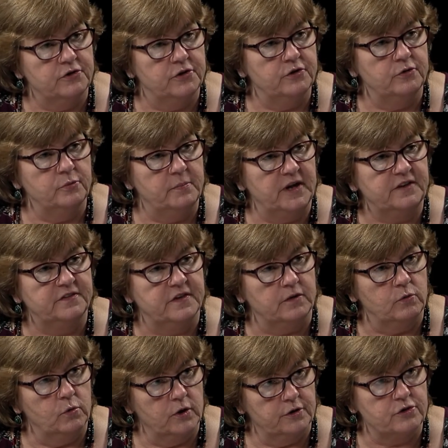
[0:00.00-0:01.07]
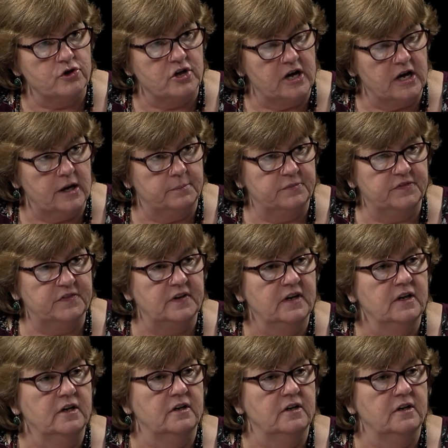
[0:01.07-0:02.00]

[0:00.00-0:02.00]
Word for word: two basic workshops.